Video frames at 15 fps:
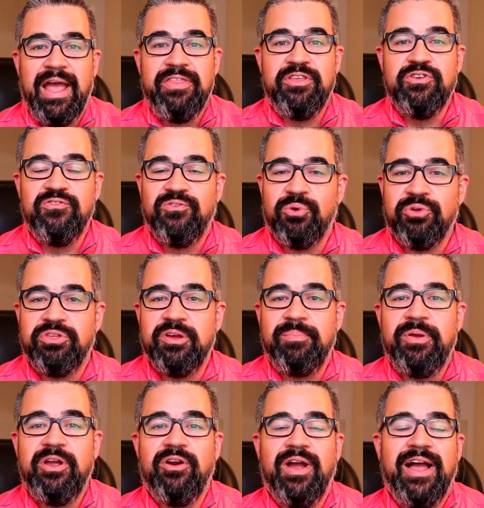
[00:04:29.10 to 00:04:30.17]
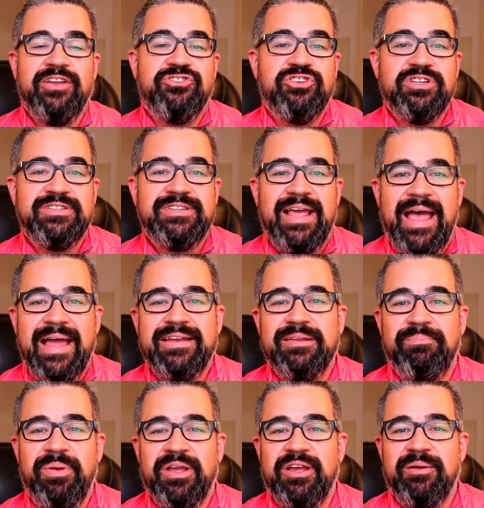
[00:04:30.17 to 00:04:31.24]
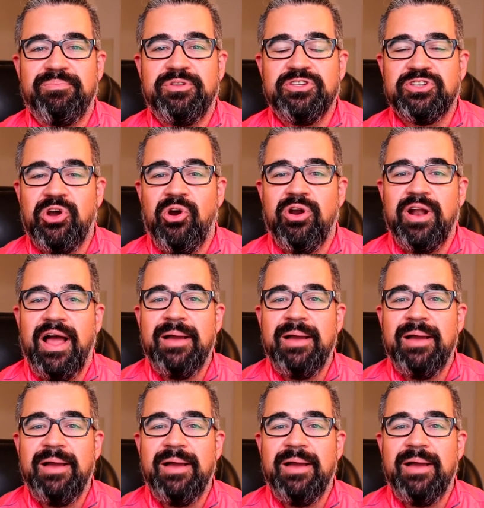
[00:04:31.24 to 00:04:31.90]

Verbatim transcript: And then fourth up here, I just had to pick up this card.